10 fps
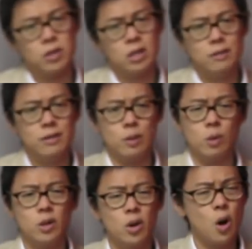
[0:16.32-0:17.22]
TV, we
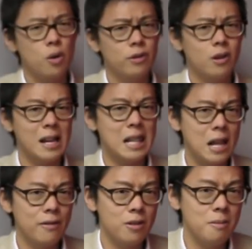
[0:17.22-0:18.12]
got over
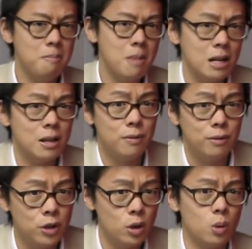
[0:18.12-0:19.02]
11 million
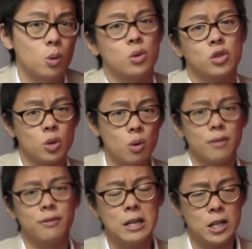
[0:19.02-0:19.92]
views to our
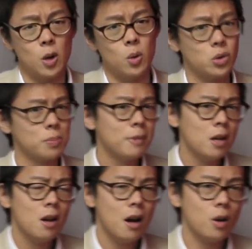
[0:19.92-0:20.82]
videos
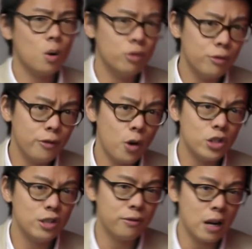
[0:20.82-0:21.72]
and over
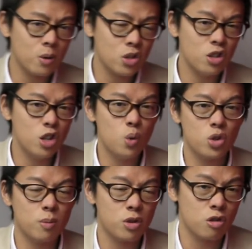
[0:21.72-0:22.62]
30,000 new
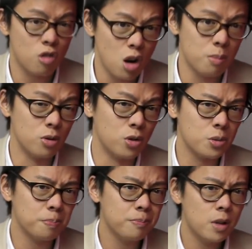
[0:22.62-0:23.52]
subscribers.
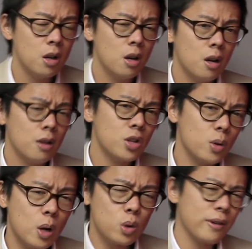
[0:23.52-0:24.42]
So it
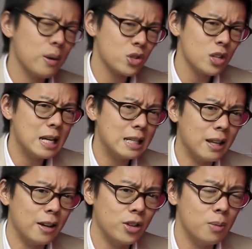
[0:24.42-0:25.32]
goes without saying
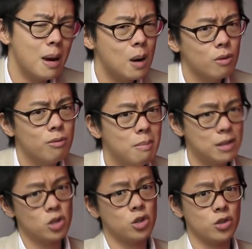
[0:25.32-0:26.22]
that the amount of
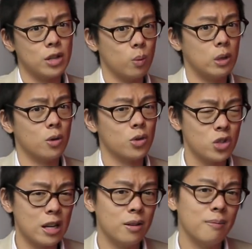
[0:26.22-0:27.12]
messages that we got
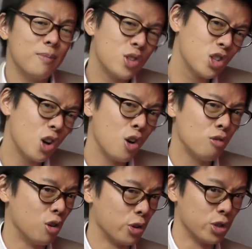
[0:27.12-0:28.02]
sent
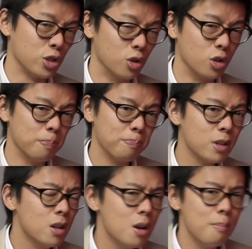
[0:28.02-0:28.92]
skyrocketed,
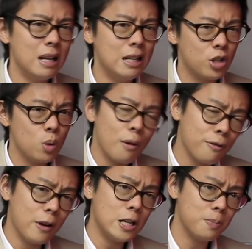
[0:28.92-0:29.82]
mainly to our
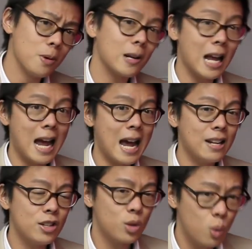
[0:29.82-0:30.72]
Facebook
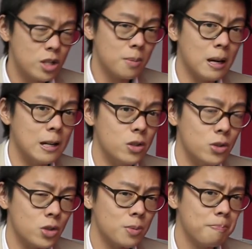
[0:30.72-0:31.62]
and Twitter
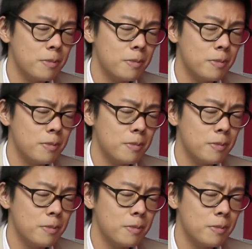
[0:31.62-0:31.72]
pages.